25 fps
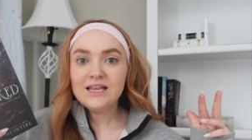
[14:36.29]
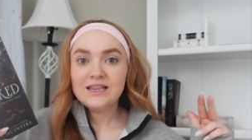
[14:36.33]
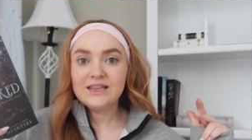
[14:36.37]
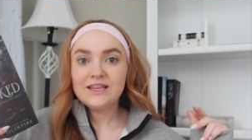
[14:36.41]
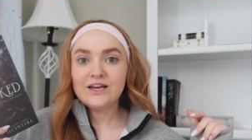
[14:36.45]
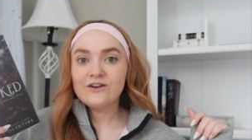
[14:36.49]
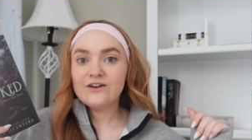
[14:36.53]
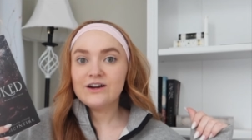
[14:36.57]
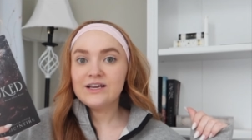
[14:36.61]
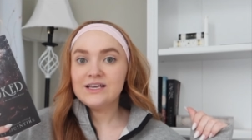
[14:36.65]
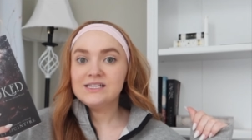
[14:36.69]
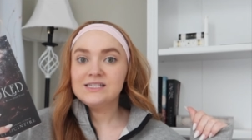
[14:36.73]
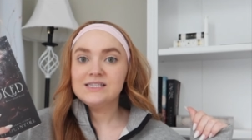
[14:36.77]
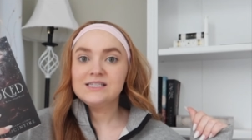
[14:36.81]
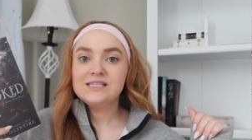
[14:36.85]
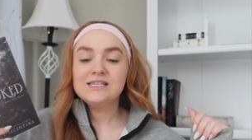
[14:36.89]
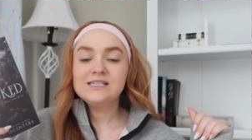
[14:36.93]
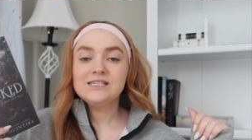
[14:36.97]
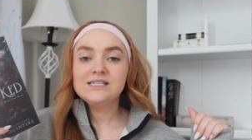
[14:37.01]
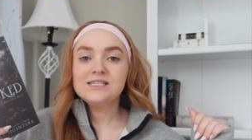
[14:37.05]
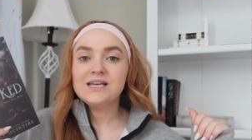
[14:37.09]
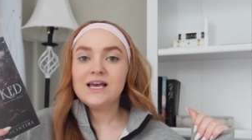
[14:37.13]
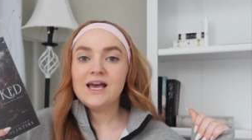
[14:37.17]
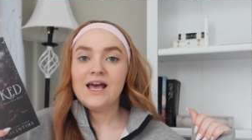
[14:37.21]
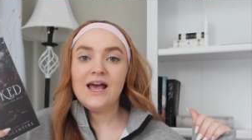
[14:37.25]
There
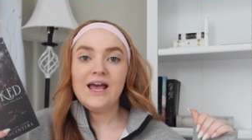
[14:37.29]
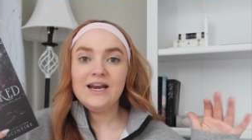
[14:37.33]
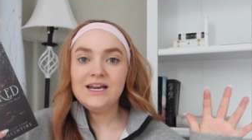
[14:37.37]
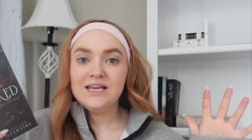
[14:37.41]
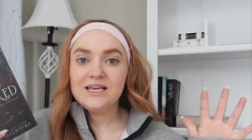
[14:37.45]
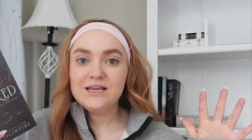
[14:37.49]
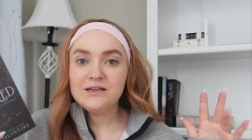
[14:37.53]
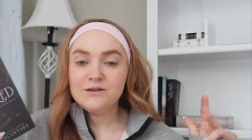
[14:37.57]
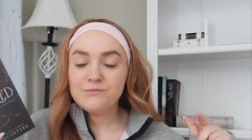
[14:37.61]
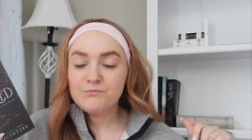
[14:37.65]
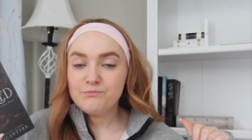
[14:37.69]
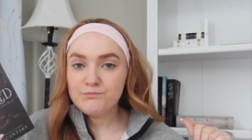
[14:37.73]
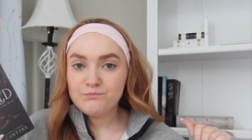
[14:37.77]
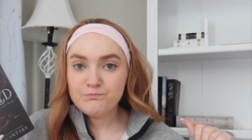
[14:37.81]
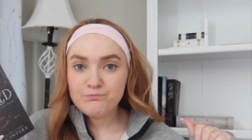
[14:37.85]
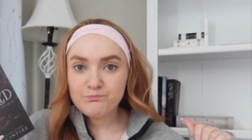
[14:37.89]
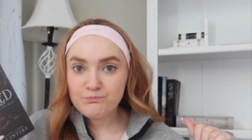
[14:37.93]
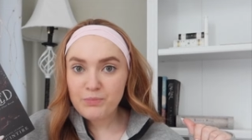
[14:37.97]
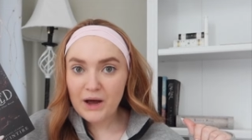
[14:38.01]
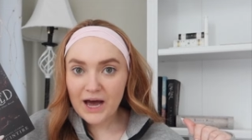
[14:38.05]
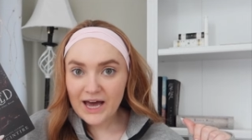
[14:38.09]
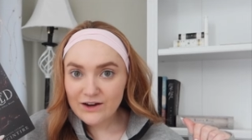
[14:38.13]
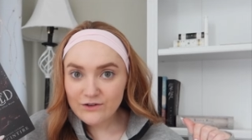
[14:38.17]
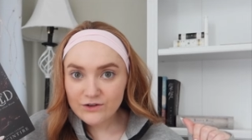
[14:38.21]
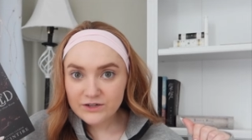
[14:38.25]
isn't any
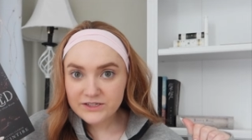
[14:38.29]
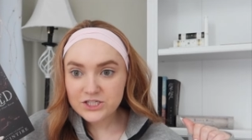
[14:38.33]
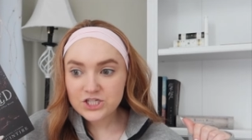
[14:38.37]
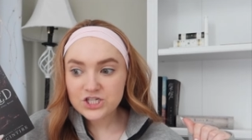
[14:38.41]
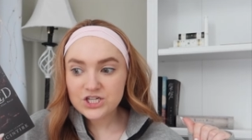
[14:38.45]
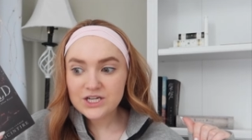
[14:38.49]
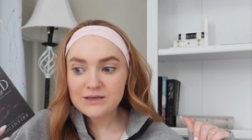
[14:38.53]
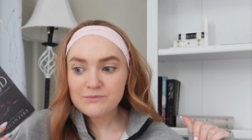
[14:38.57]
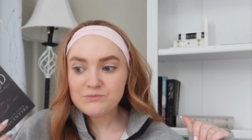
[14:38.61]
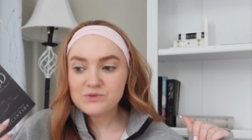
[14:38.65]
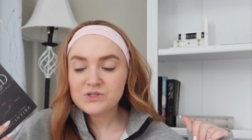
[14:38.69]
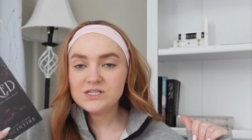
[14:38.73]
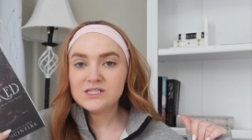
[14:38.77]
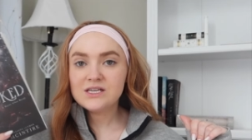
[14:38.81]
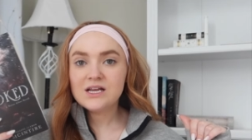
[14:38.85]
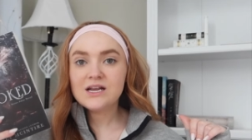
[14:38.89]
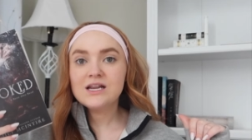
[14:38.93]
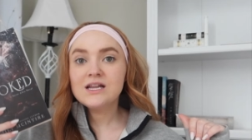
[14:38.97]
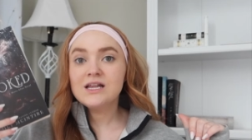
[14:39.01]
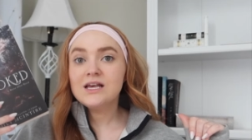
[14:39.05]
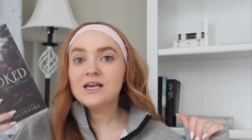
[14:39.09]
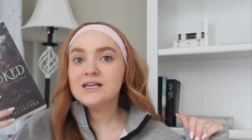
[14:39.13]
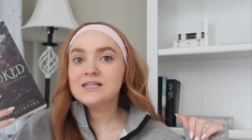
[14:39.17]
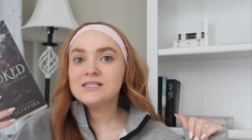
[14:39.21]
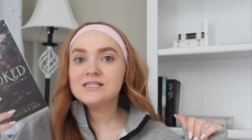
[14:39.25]
pirate ships.
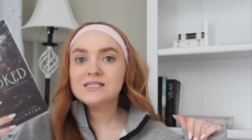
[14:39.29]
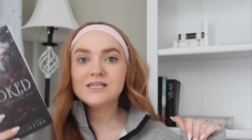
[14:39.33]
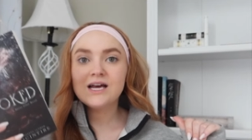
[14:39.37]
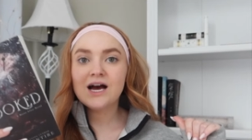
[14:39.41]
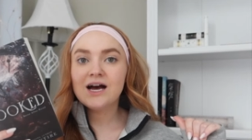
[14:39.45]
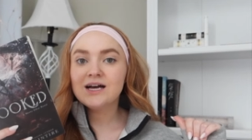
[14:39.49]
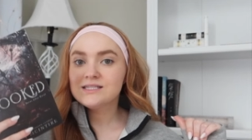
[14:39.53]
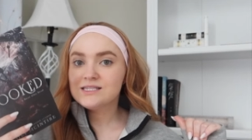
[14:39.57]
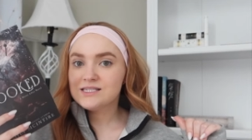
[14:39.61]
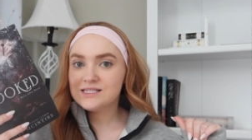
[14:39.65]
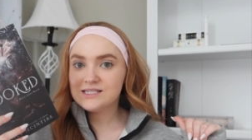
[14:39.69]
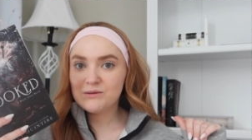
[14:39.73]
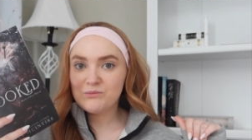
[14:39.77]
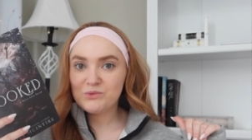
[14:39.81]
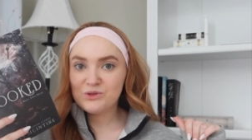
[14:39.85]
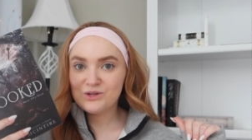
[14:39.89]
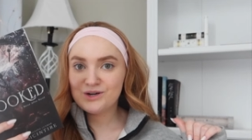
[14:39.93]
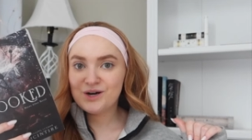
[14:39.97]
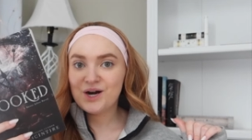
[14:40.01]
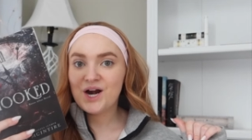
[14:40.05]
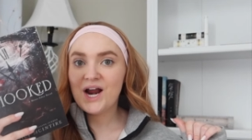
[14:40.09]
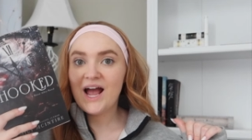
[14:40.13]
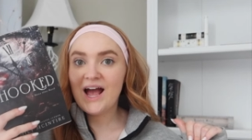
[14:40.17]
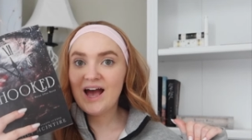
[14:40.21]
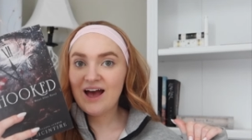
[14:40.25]
It's not
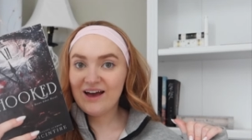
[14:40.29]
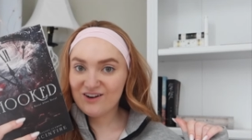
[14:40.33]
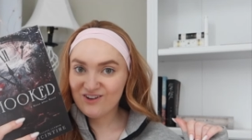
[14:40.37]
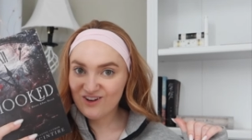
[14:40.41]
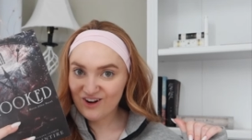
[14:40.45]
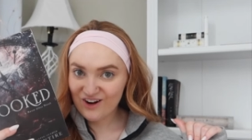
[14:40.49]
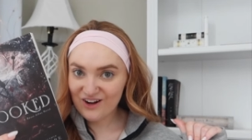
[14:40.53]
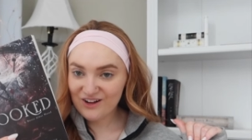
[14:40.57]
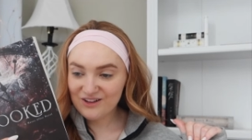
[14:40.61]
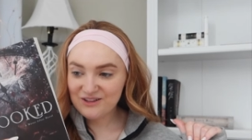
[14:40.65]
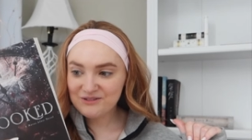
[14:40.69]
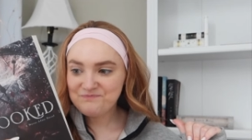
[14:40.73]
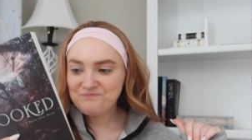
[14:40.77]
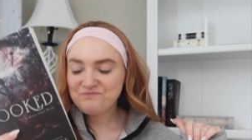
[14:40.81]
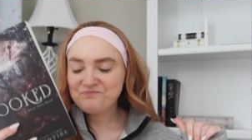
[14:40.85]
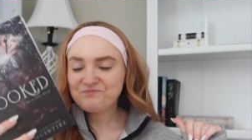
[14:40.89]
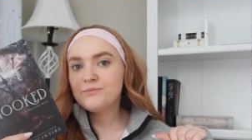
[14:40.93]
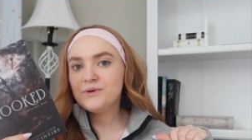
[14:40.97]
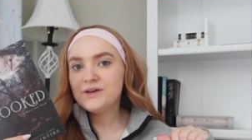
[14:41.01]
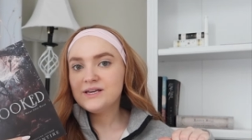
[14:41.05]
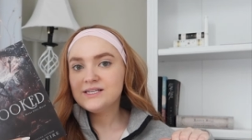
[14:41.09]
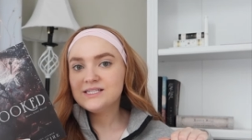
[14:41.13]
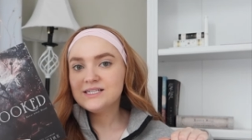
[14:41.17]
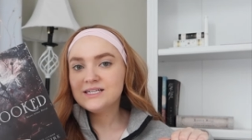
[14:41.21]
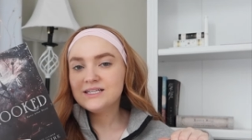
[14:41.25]
similar at all.
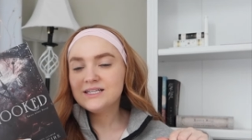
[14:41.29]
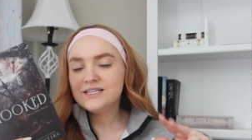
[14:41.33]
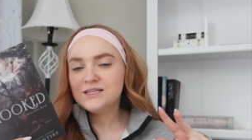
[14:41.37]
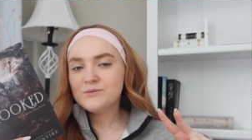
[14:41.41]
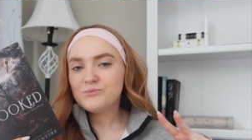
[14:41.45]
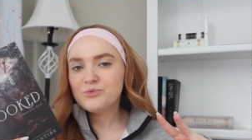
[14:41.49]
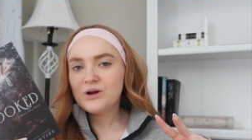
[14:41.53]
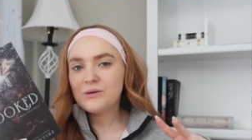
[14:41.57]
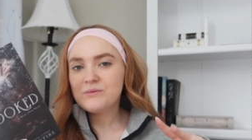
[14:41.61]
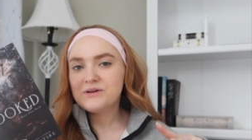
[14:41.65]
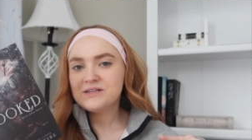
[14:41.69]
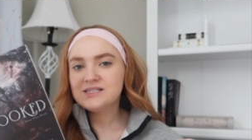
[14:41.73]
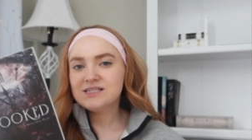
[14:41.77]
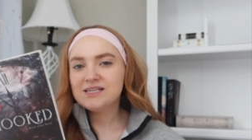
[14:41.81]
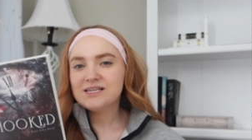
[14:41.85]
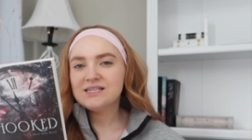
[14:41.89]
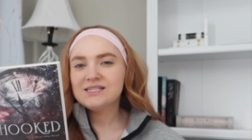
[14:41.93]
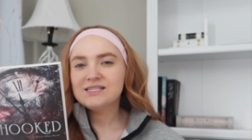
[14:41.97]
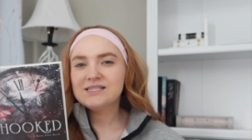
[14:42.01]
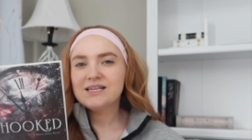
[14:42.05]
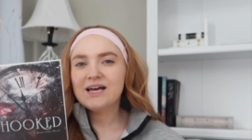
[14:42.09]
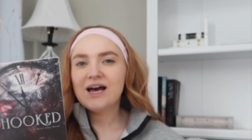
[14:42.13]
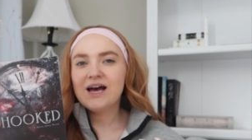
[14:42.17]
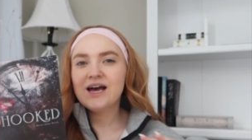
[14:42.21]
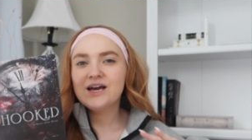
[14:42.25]
Basically, the premise
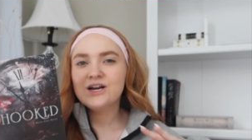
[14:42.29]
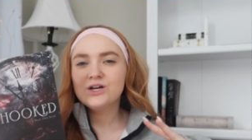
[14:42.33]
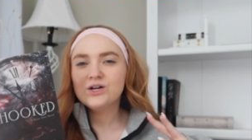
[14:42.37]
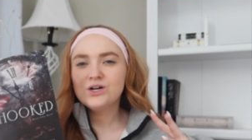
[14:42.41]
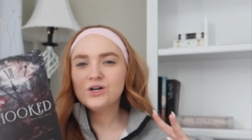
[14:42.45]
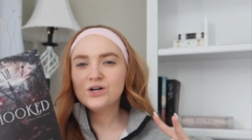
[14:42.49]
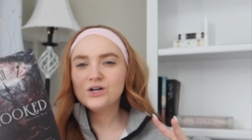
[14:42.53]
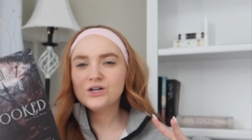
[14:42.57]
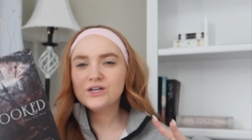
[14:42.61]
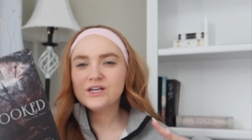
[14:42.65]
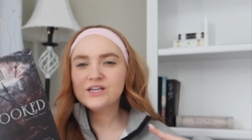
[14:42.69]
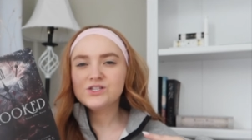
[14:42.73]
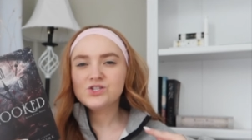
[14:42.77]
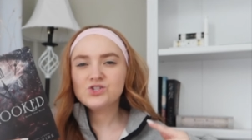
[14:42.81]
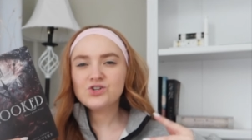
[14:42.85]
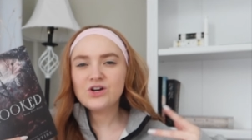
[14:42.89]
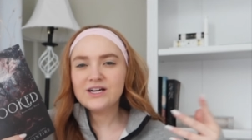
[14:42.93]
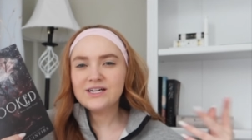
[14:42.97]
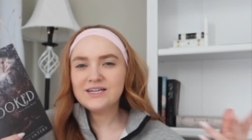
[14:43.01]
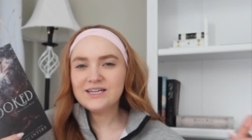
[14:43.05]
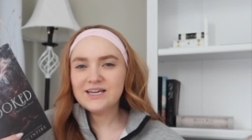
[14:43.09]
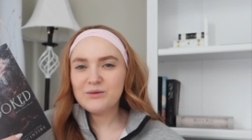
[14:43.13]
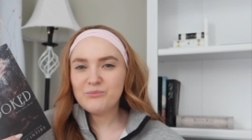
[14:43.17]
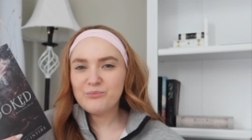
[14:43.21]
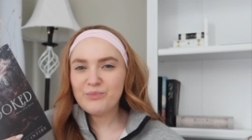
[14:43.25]
is that Hook is
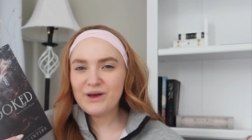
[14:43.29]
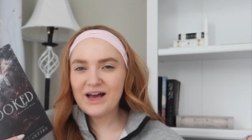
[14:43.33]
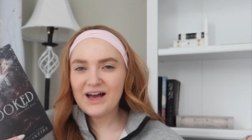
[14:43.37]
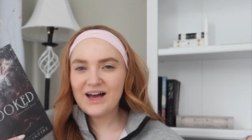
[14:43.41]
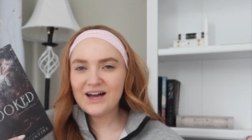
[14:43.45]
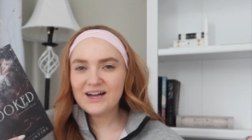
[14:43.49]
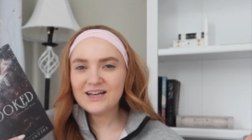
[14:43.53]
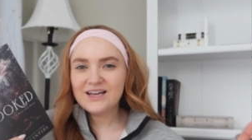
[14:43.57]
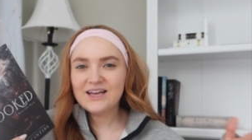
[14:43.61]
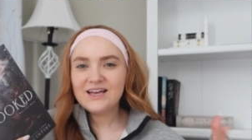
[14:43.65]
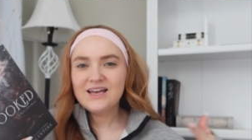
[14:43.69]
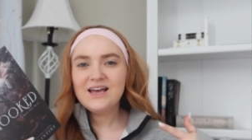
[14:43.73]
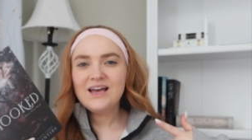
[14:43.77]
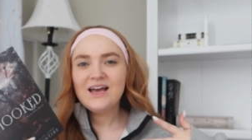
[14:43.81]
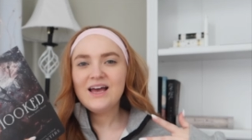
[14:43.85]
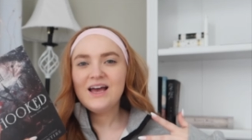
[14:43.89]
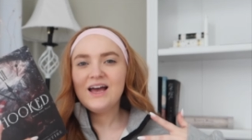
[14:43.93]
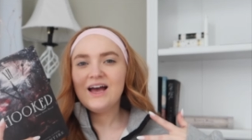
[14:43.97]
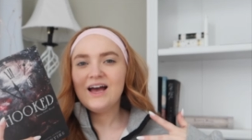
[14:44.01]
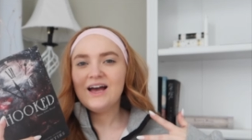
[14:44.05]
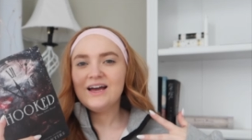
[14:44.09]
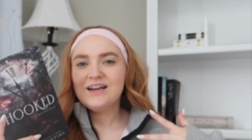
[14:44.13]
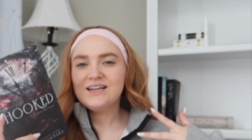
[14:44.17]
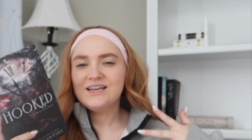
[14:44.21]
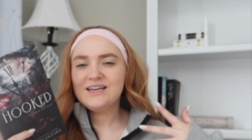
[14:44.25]
trying to get back
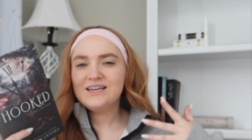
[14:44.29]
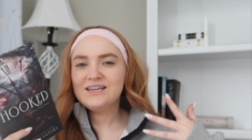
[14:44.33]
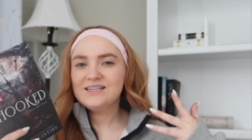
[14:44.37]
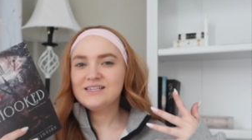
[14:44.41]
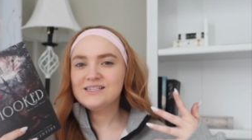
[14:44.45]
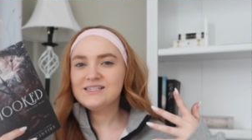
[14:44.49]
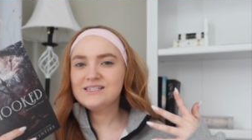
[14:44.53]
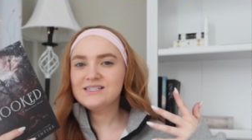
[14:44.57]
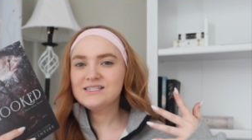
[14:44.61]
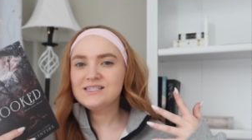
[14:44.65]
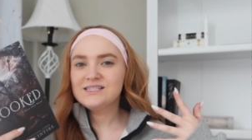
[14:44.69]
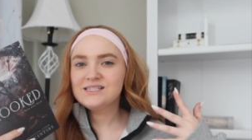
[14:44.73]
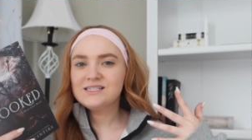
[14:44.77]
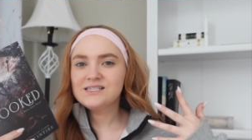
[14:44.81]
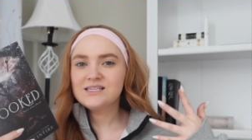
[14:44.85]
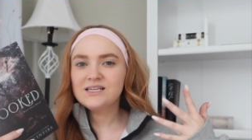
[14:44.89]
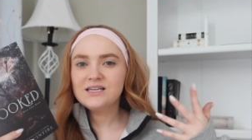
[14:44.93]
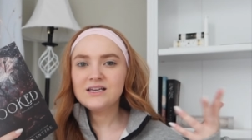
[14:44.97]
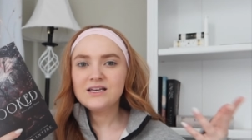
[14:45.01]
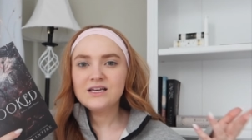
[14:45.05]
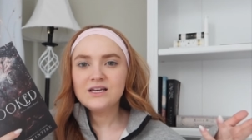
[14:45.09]
at his